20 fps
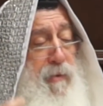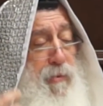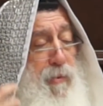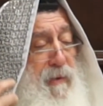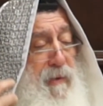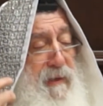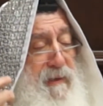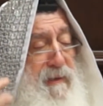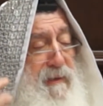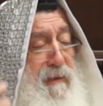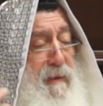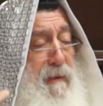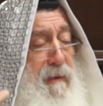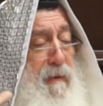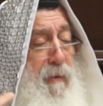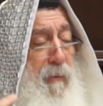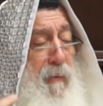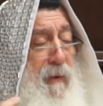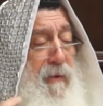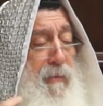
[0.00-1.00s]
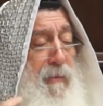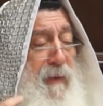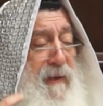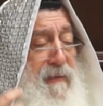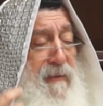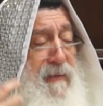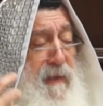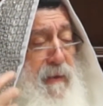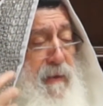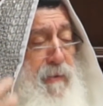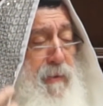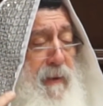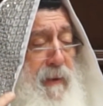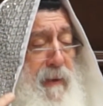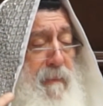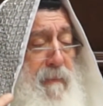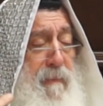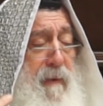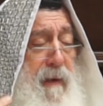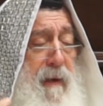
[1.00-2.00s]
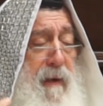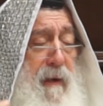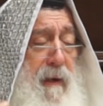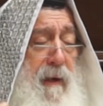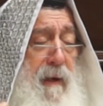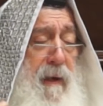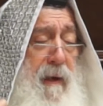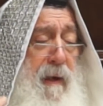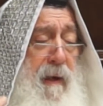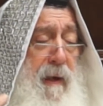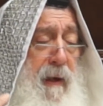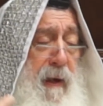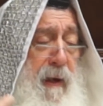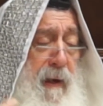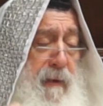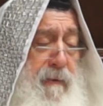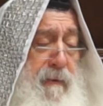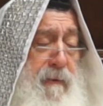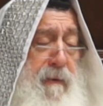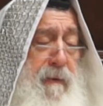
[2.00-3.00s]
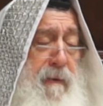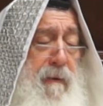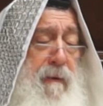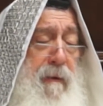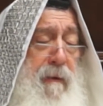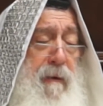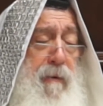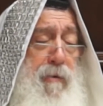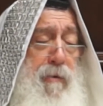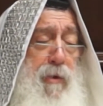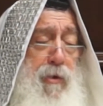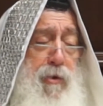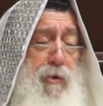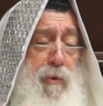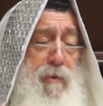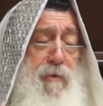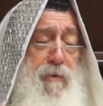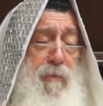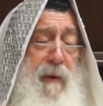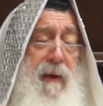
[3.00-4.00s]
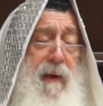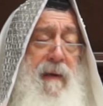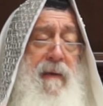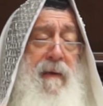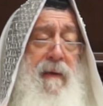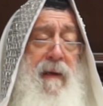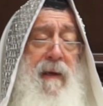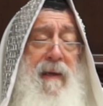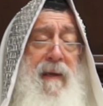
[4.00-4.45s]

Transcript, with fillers: to listen what we're saying to him, and uh, the Jew as well.